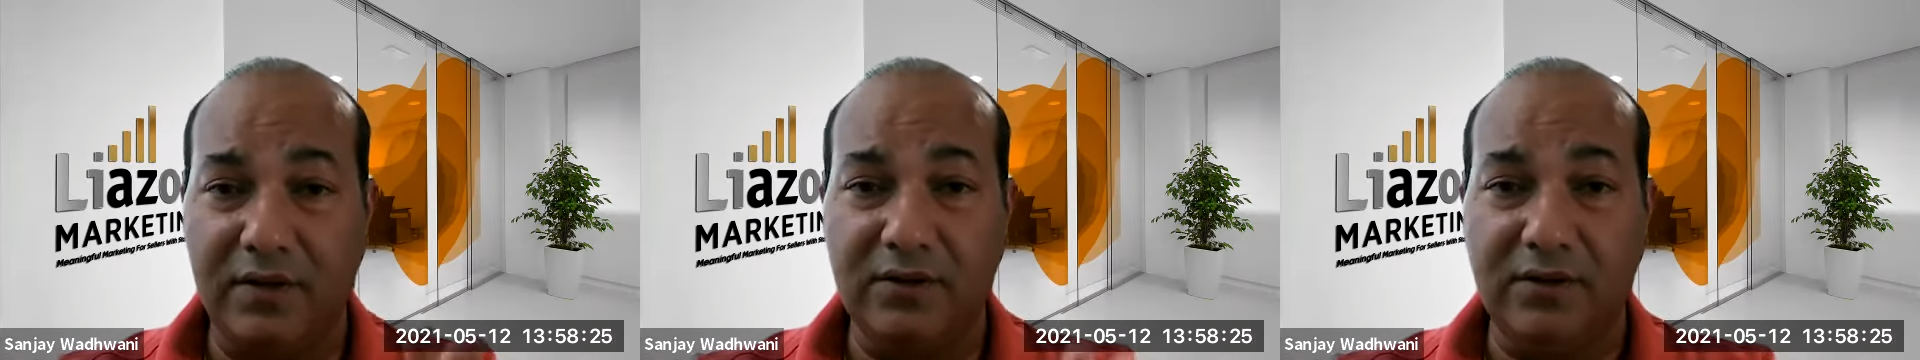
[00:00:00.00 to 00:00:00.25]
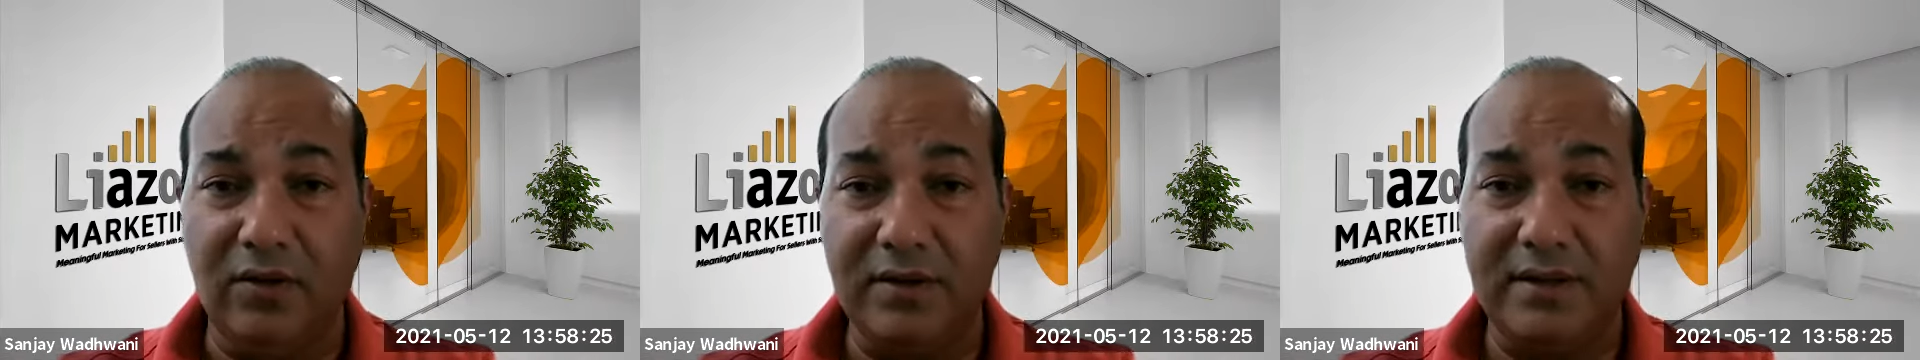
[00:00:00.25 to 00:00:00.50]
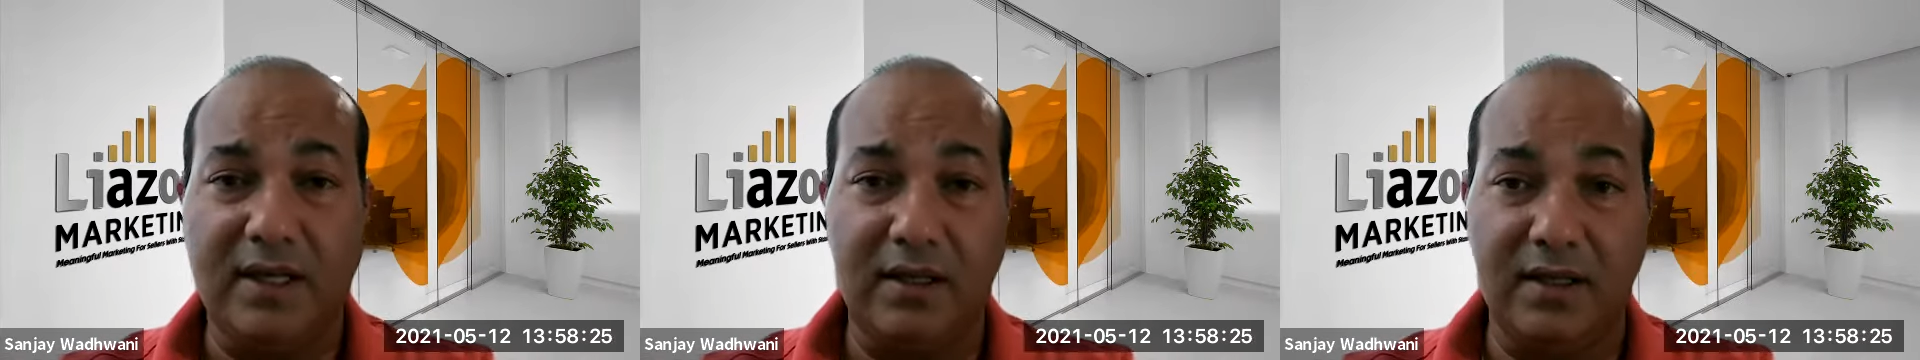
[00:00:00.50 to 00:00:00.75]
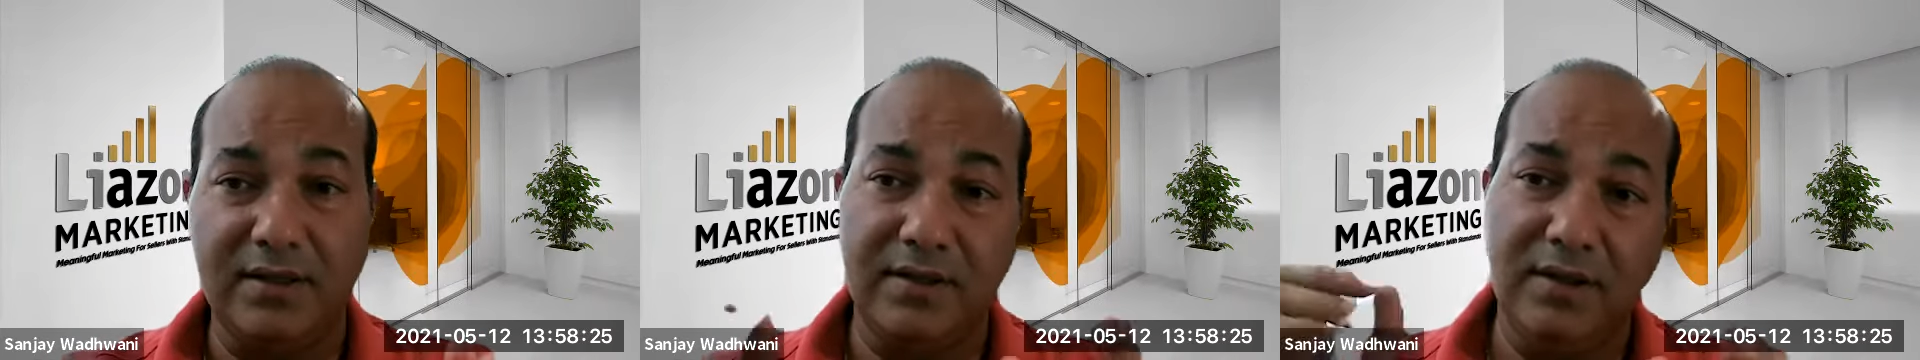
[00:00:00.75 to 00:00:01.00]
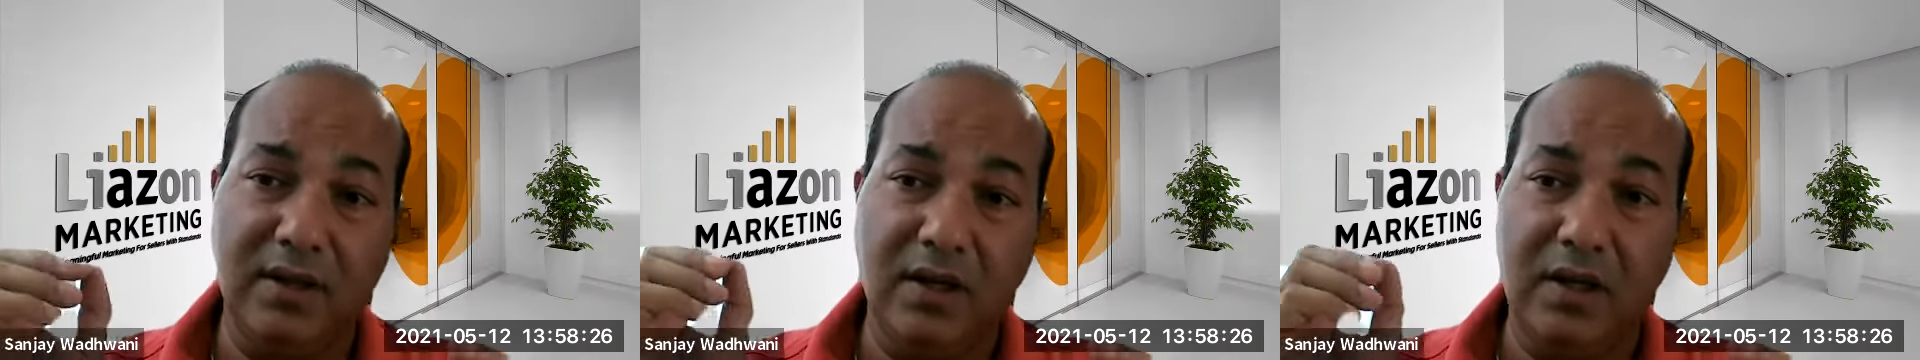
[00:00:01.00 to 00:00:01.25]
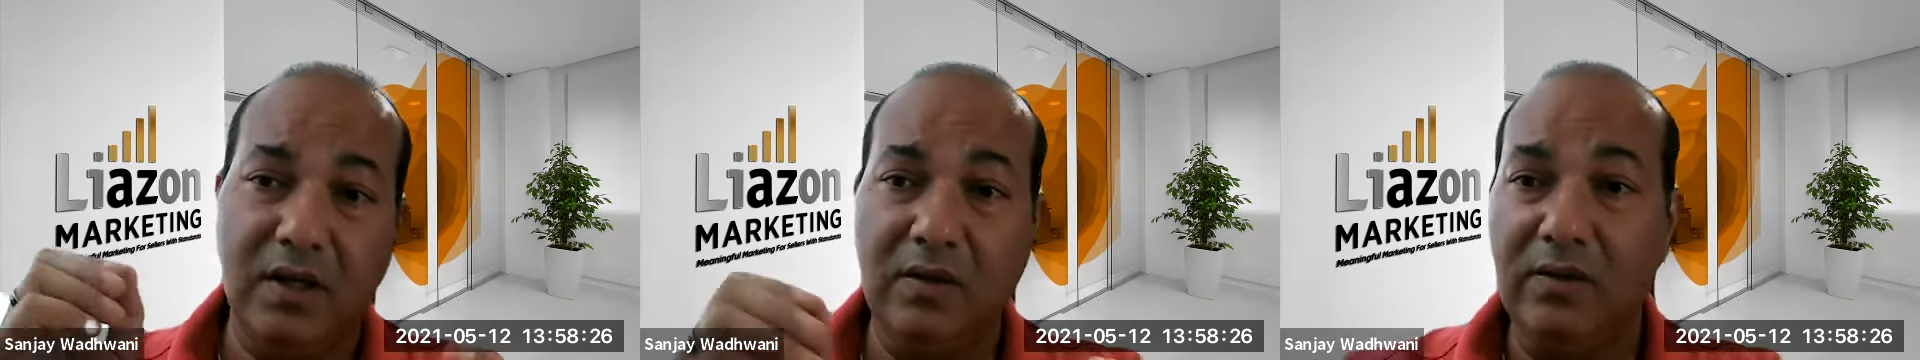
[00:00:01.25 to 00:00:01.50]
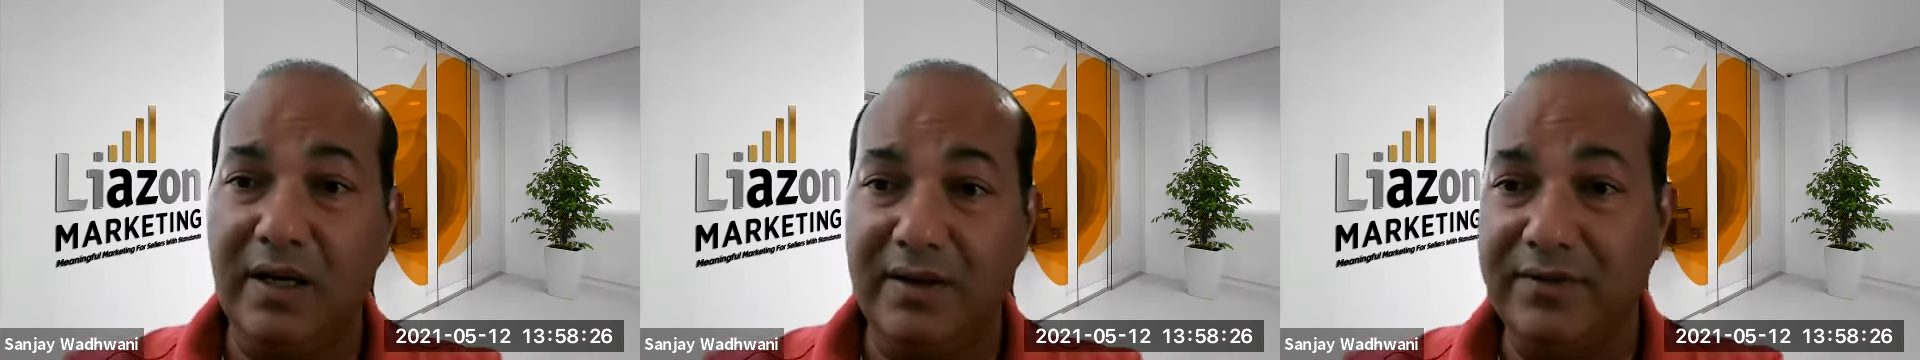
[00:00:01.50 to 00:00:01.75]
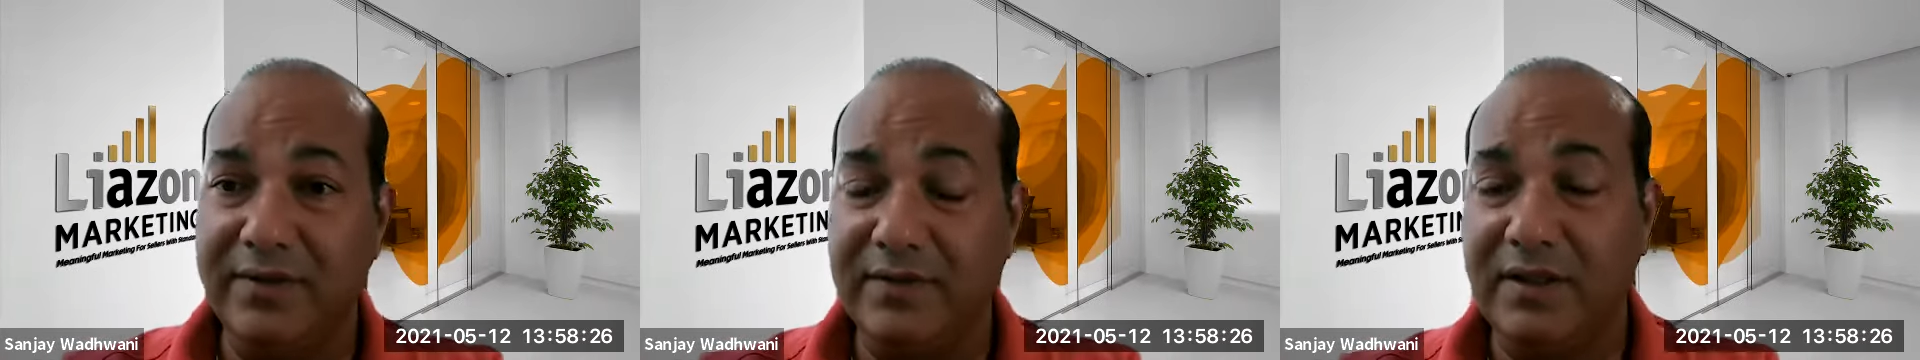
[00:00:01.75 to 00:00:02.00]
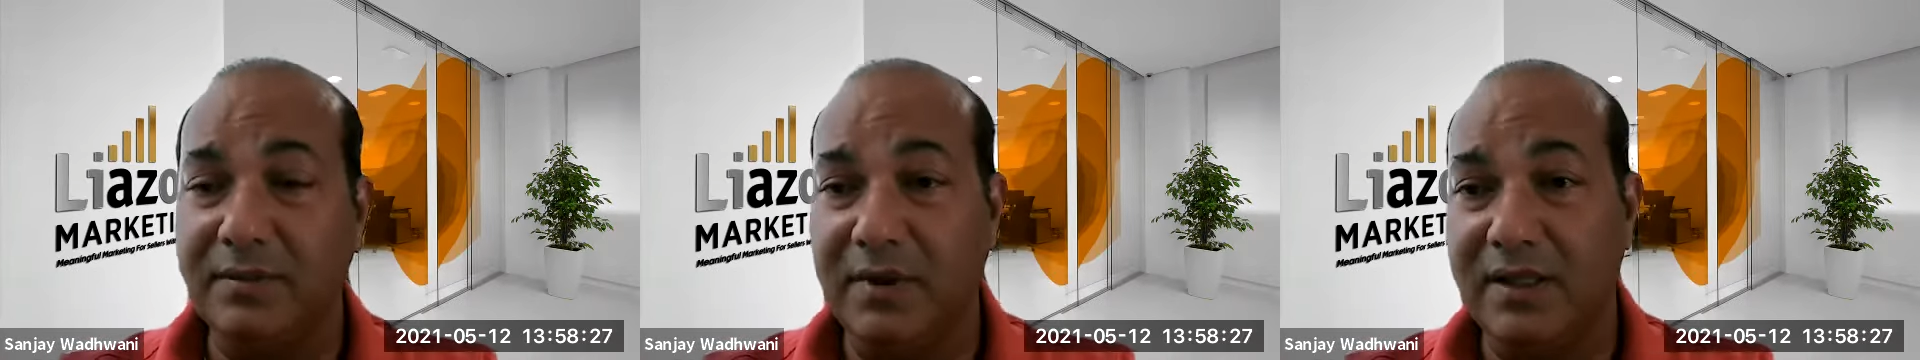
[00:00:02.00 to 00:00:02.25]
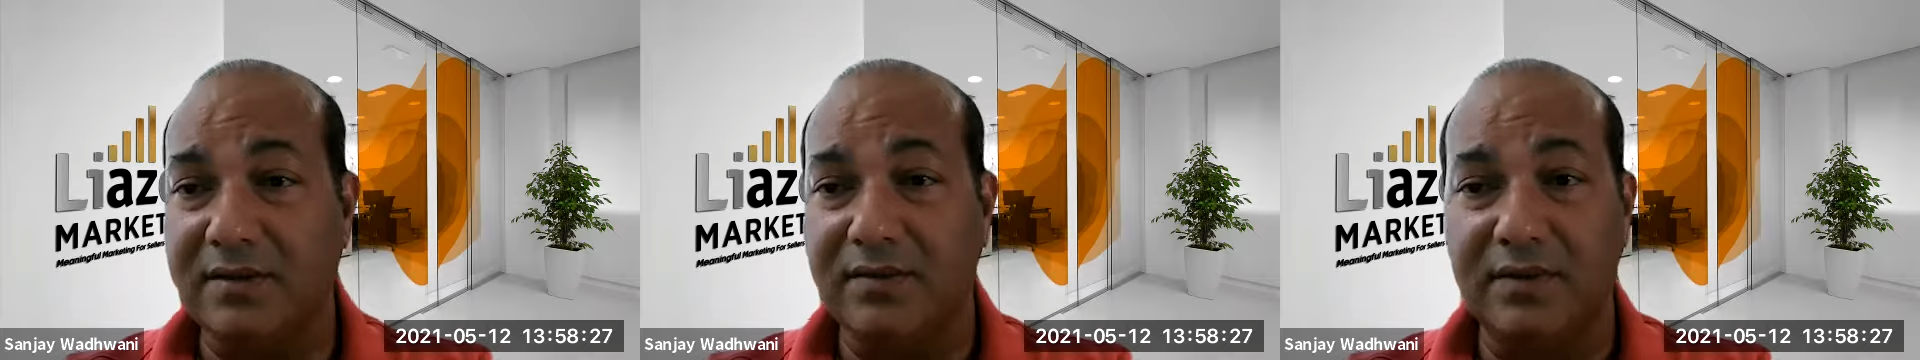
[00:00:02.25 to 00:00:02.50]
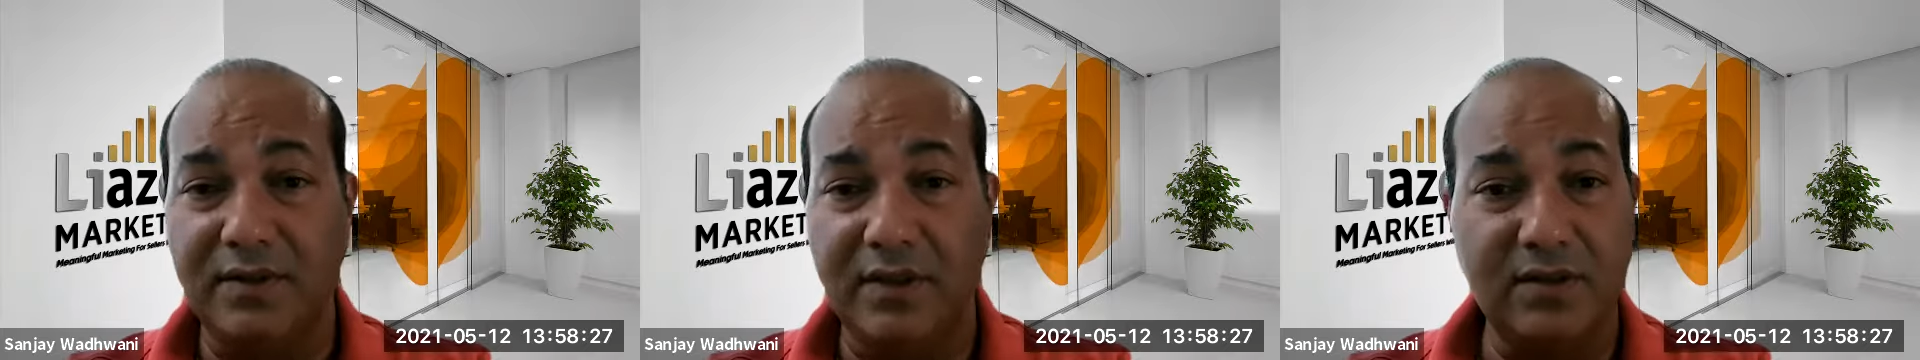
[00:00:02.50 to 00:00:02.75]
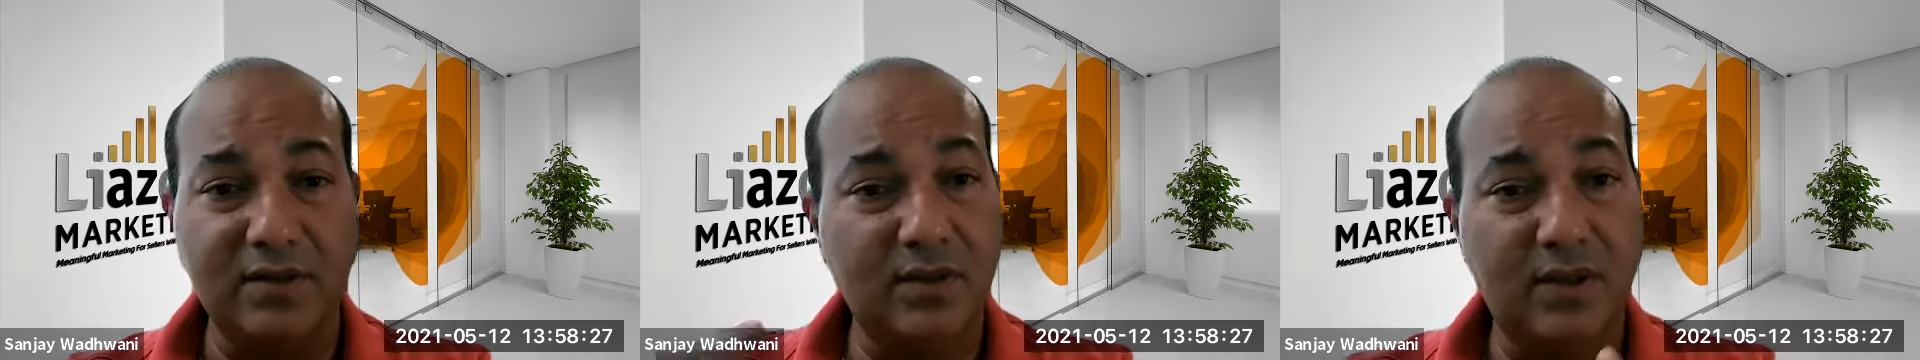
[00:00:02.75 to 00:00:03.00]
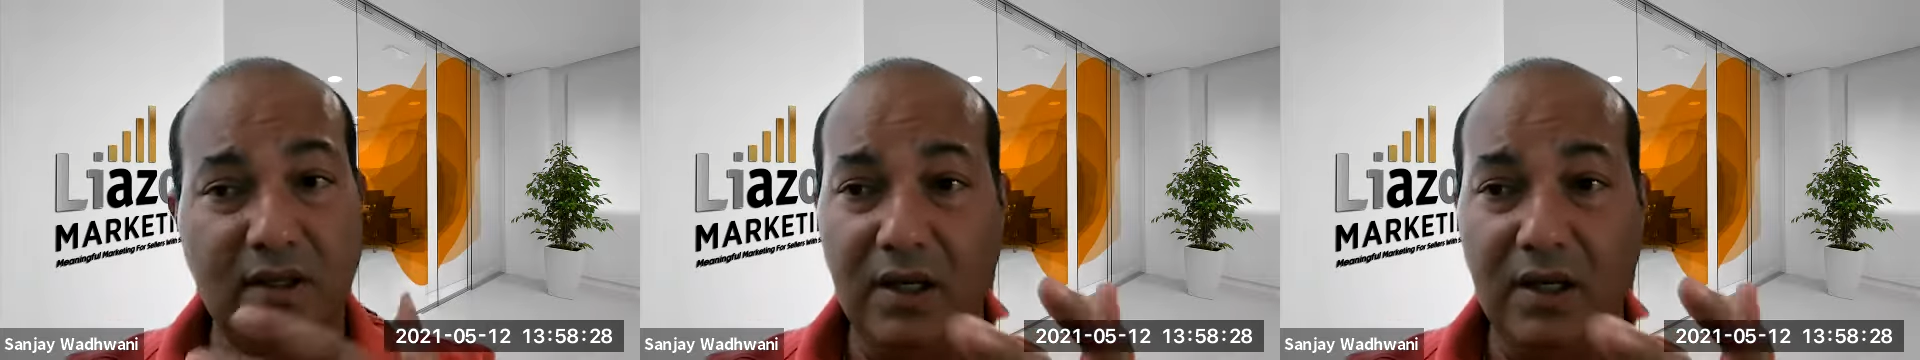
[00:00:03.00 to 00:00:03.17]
for those sellers who have 50 plus reviews.